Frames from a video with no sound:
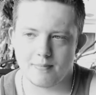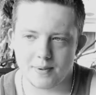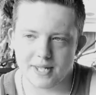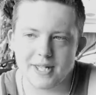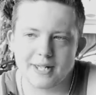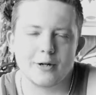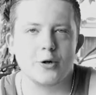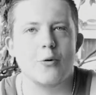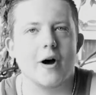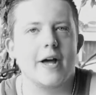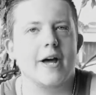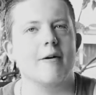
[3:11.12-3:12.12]
being
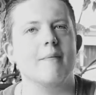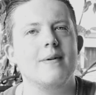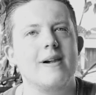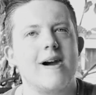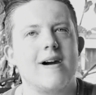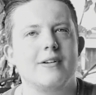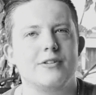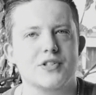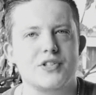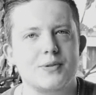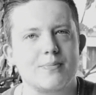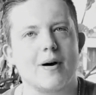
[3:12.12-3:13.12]
who I am,
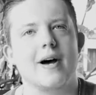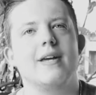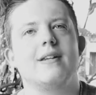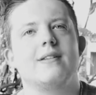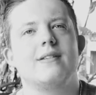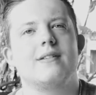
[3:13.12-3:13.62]
despite